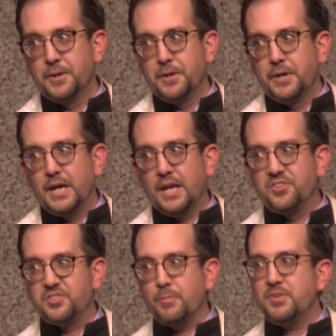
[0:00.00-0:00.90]
And
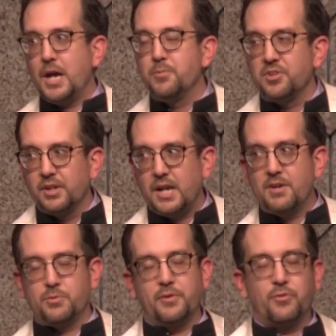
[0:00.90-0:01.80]
sometimes in lives,
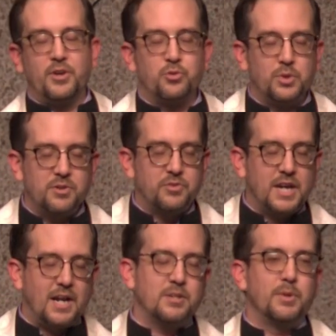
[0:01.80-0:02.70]
my friends, we have
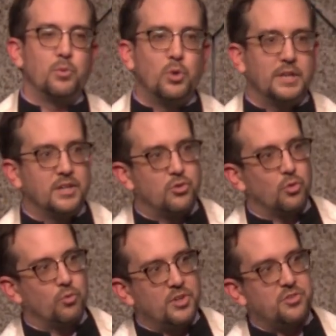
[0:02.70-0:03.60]
got to be willing to
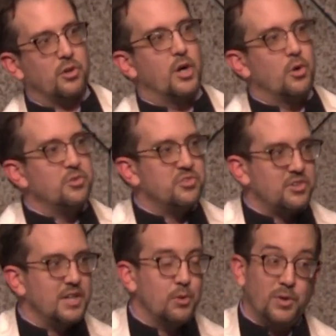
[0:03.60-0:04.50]
risk our own
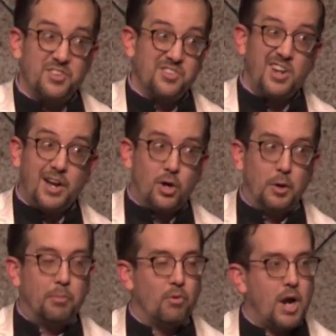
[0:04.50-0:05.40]
skin when it's not our
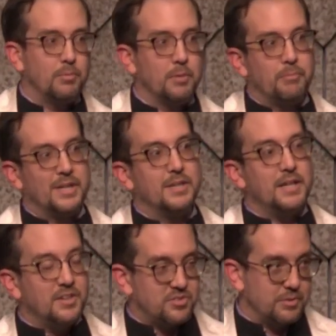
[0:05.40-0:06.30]
problem, but it
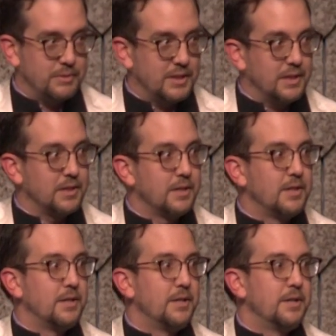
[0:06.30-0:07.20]
needs to be.
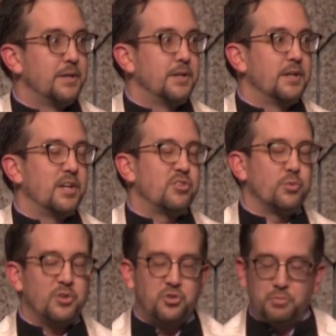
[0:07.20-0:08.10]
And so we
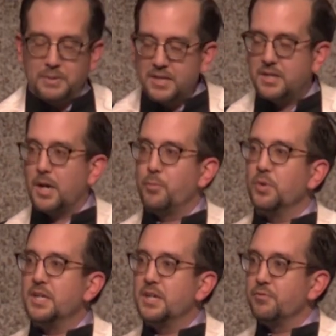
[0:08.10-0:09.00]
speak up and we
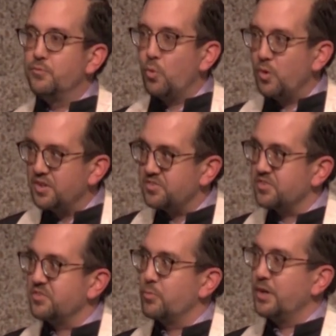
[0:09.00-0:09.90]
give voice to
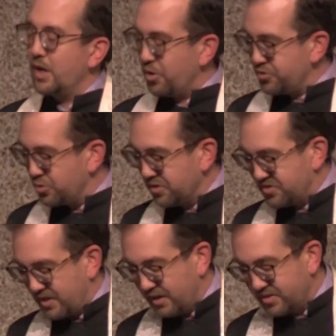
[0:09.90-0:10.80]
someone else who is
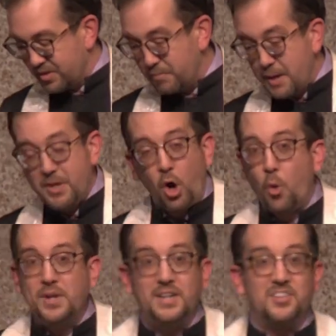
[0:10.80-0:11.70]
silenced. And maybe all we
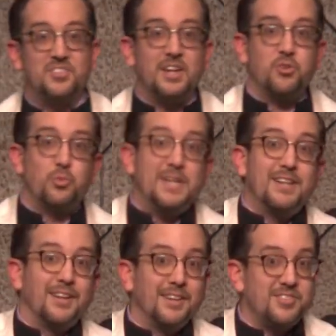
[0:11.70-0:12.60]
need to say is we need to
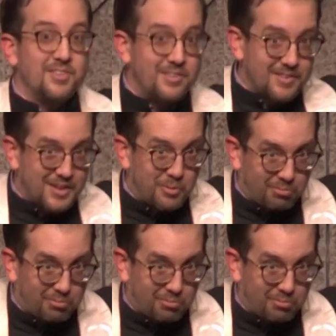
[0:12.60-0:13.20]
listen to them.